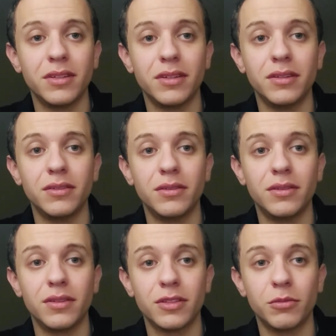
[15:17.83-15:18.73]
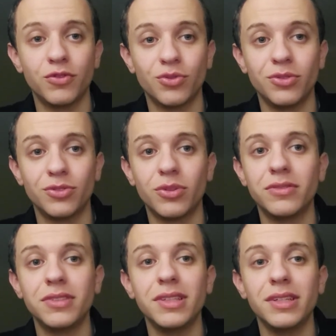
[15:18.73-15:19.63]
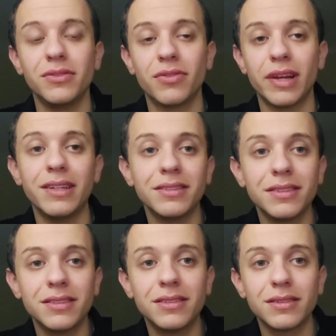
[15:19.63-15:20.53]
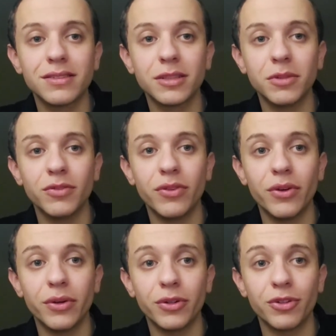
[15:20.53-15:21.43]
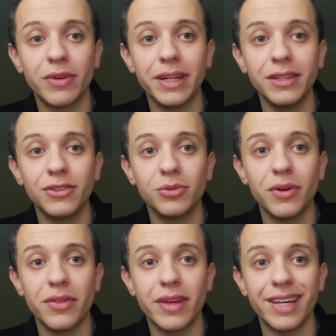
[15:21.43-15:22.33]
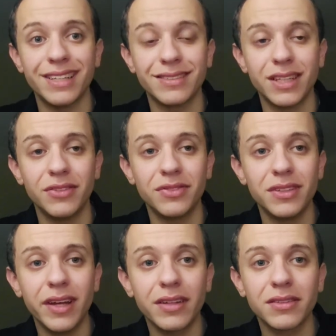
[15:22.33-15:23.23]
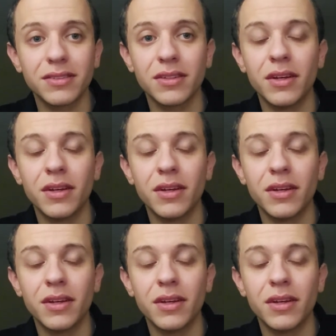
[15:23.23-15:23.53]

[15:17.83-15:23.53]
in the summer of 2020 inflated some of the grades with a safety net